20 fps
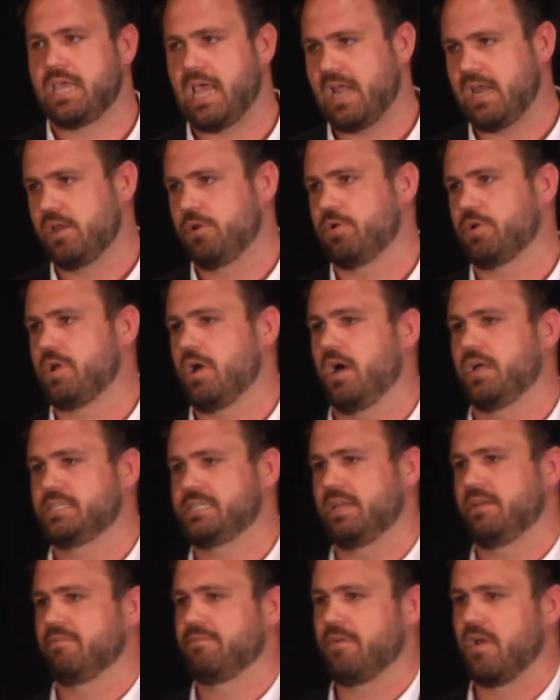getting your
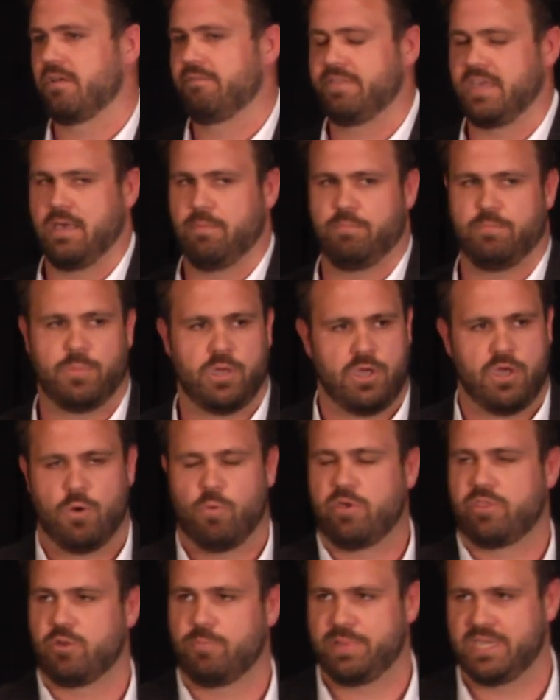content in front of them,
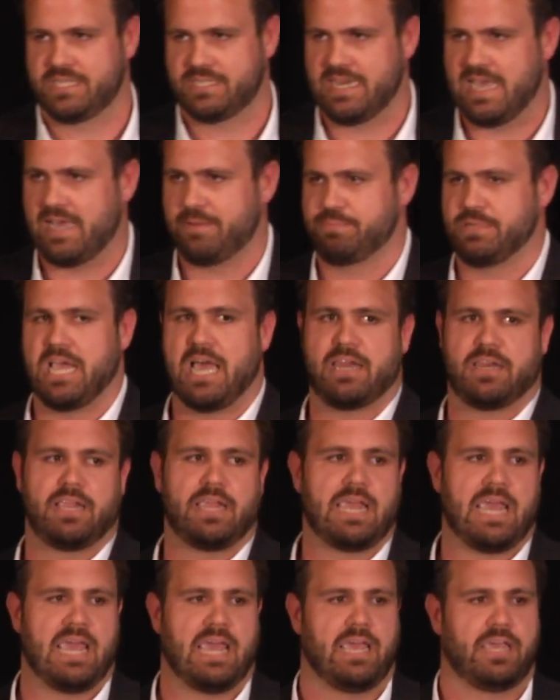whether it be Snapchat
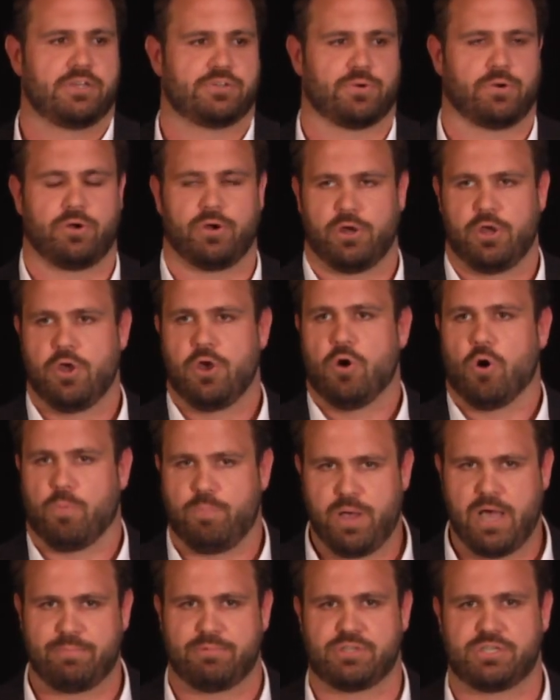Engage or
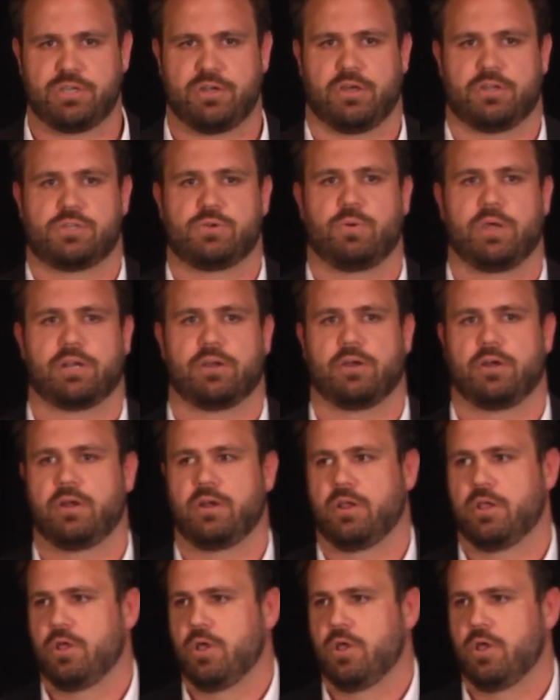publishing on Twitter,